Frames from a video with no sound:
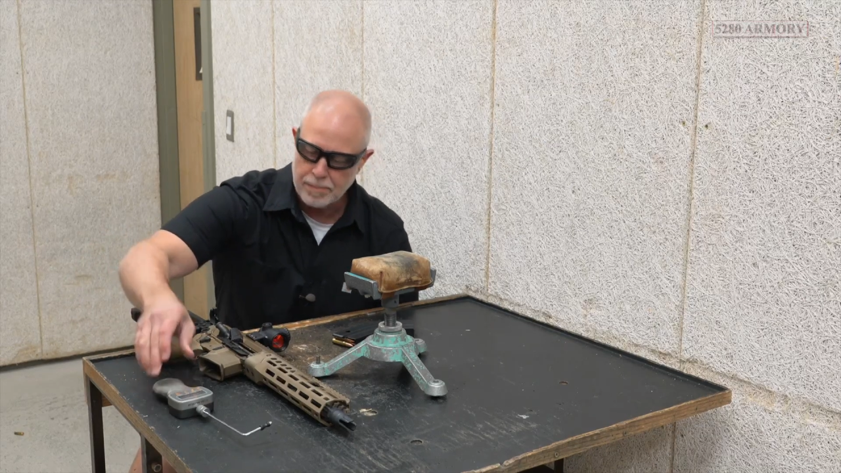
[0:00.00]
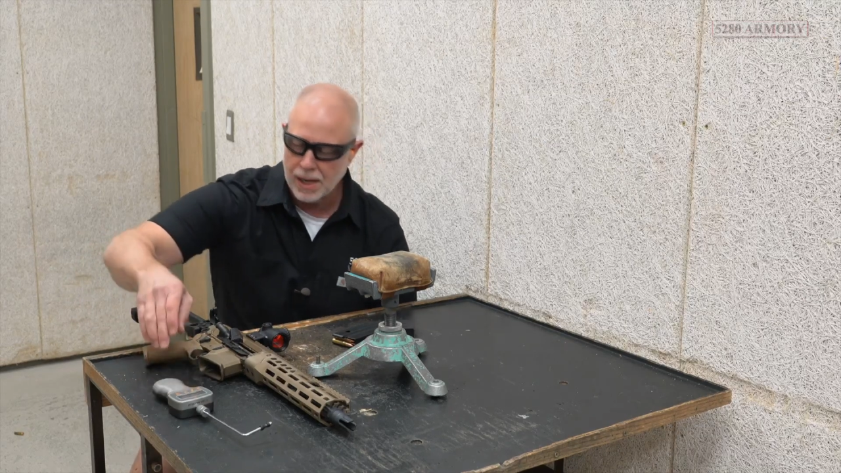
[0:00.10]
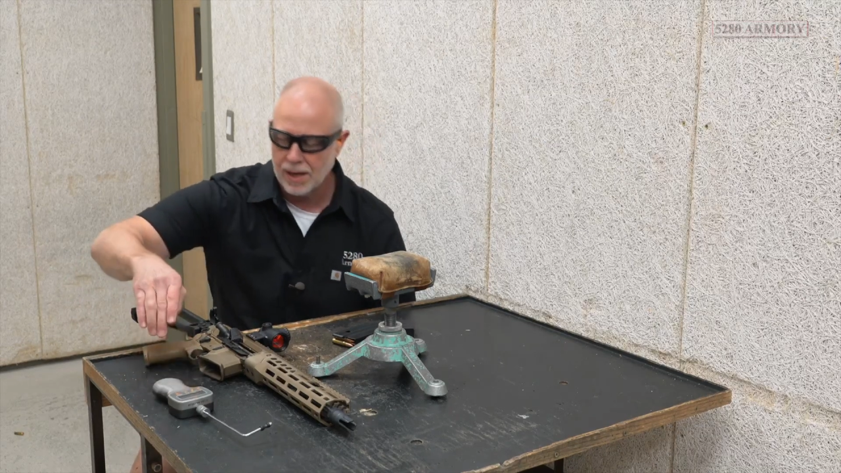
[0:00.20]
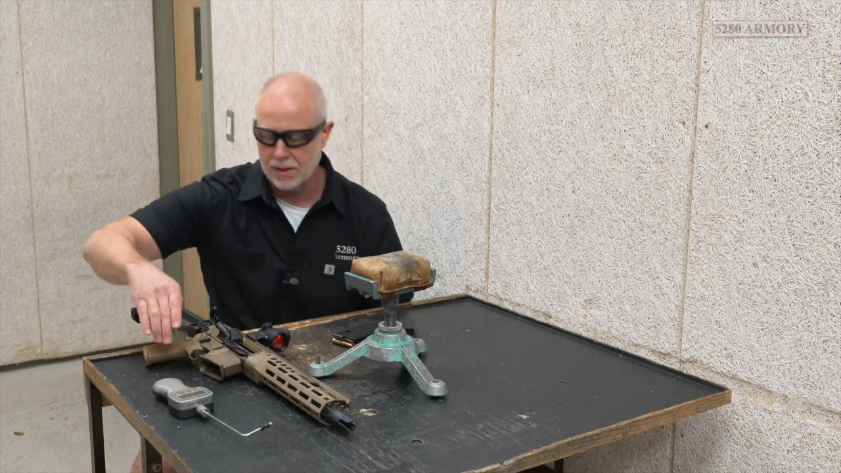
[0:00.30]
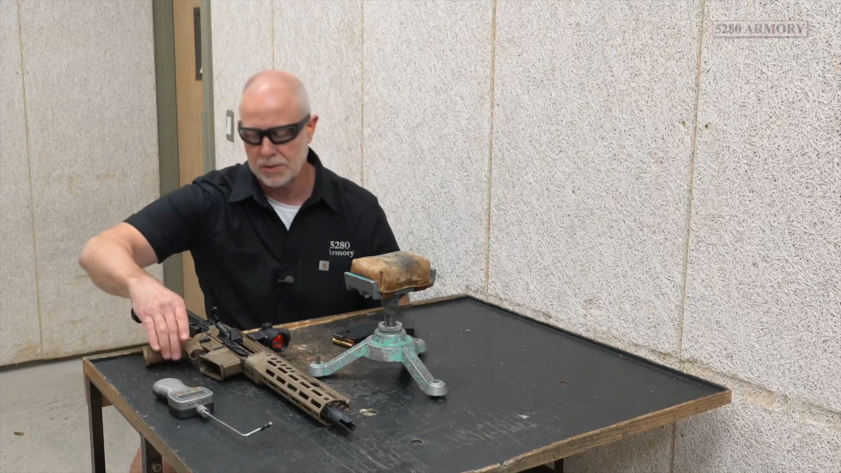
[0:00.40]

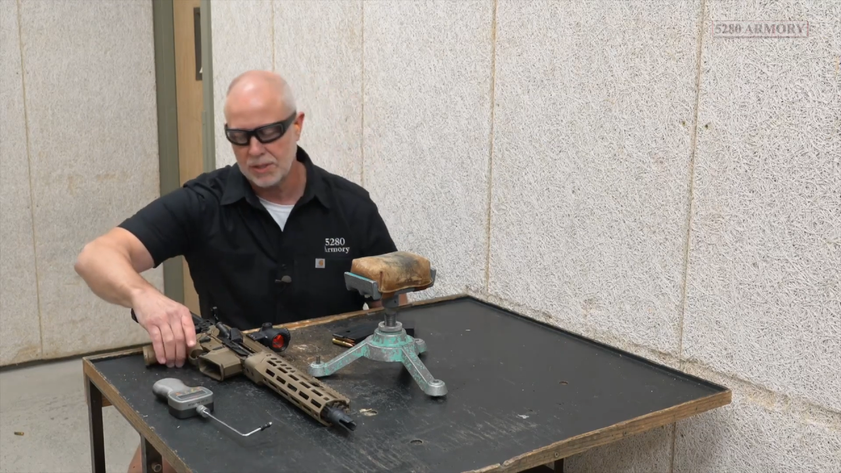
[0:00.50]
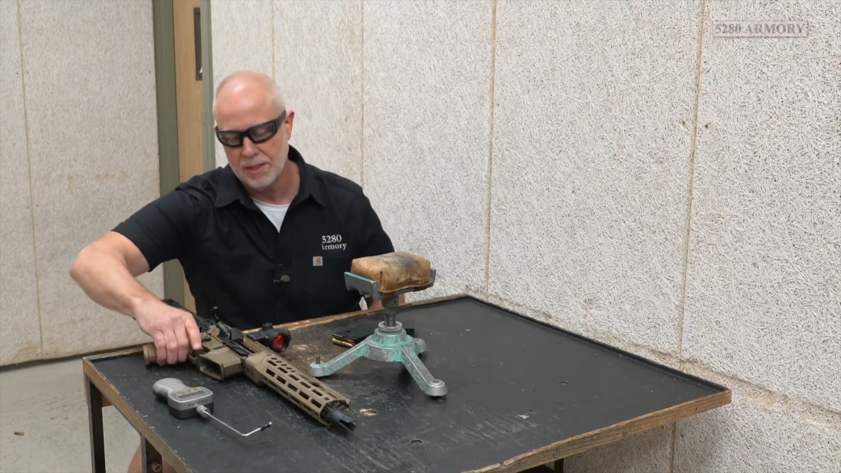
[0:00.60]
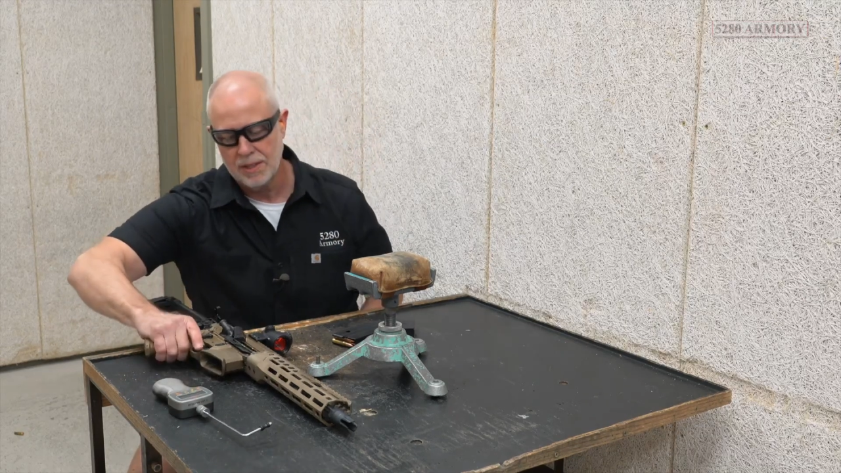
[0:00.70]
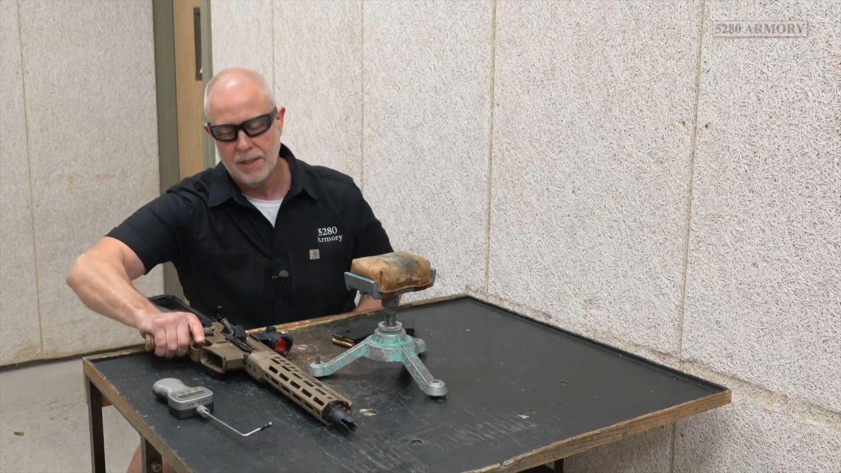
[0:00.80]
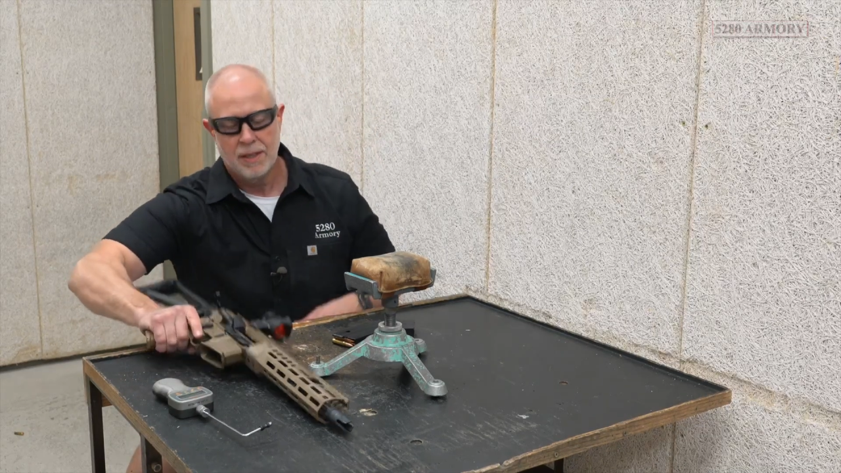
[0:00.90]
pounds.
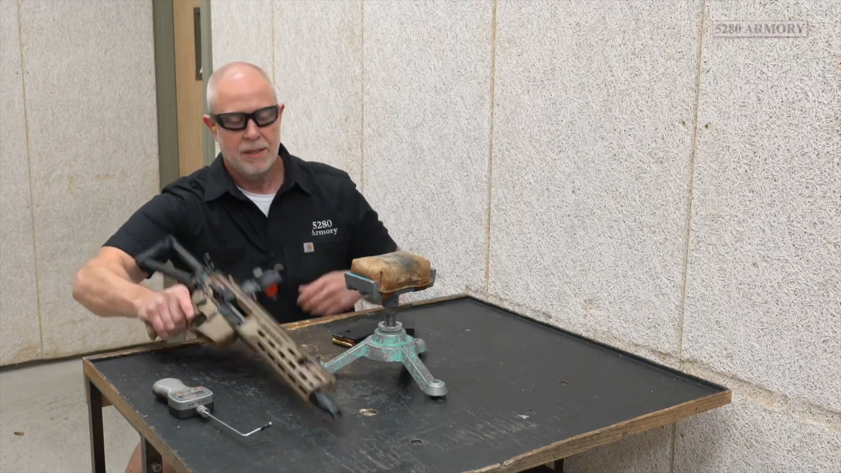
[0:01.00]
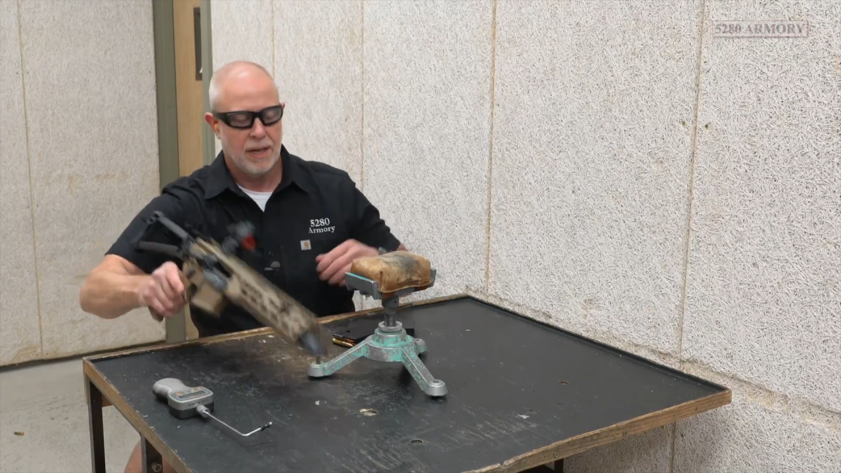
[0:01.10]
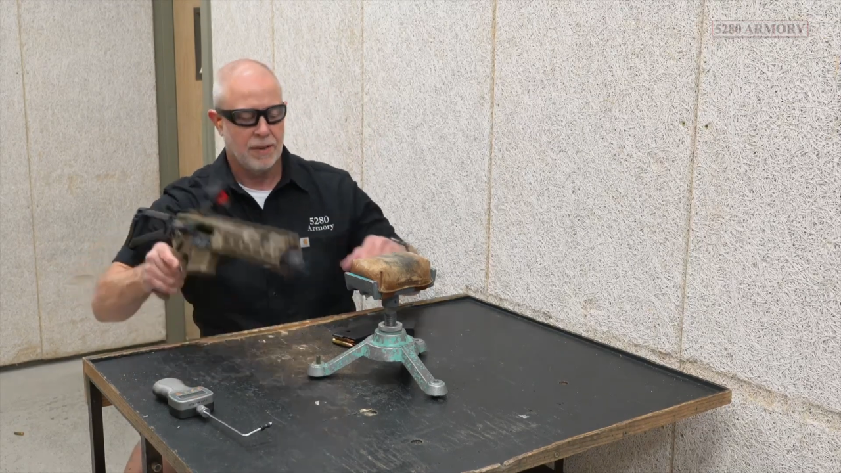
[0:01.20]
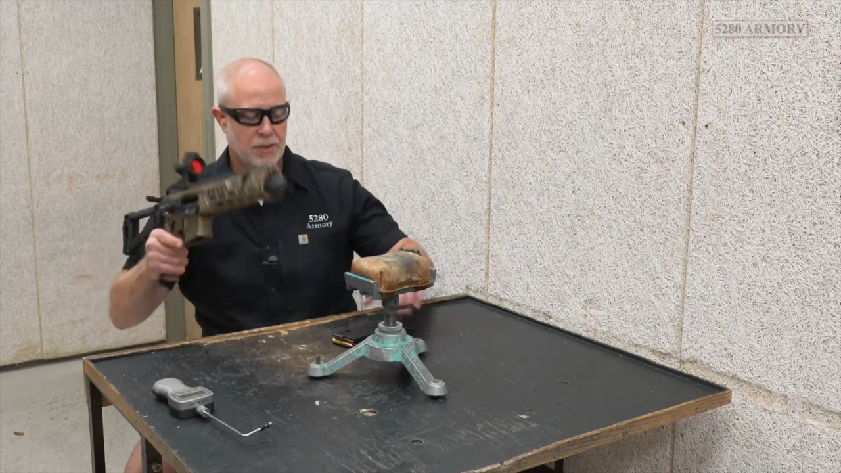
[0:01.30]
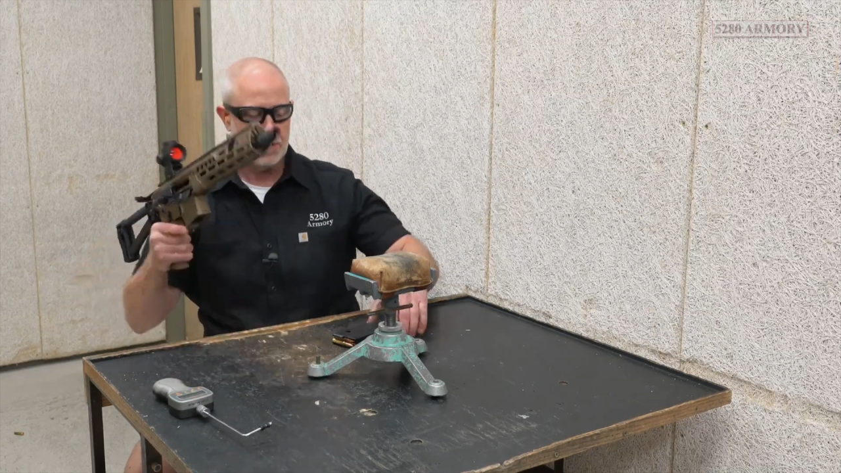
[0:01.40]

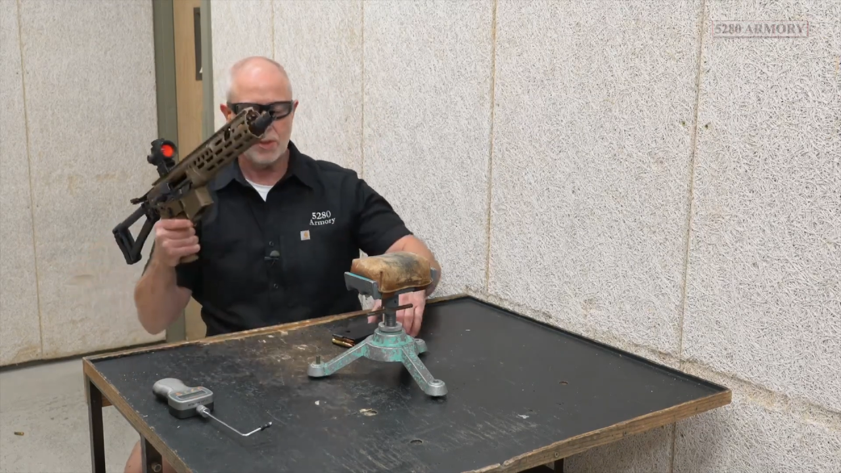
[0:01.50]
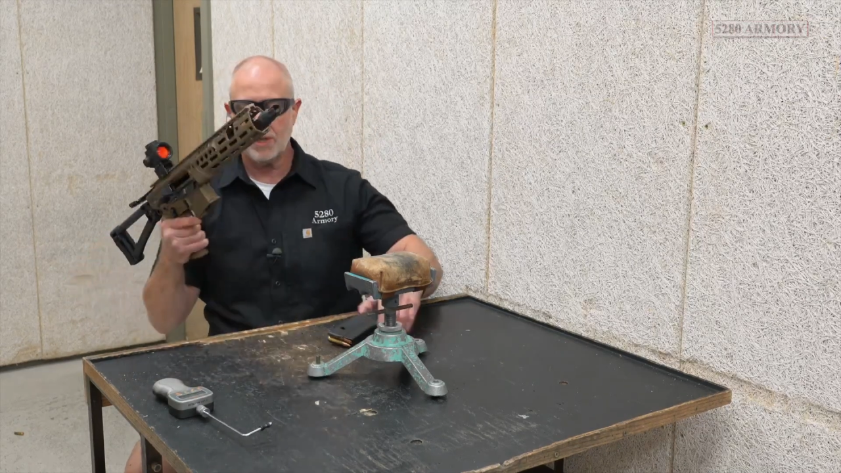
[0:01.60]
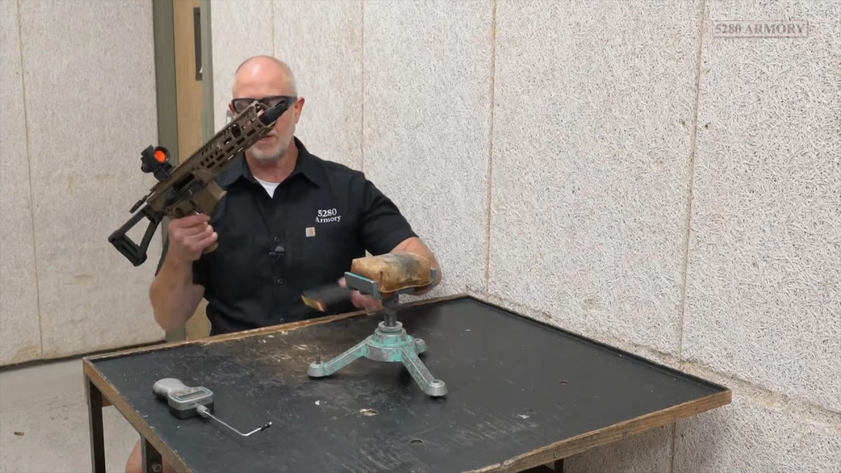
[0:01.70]
Now this trigger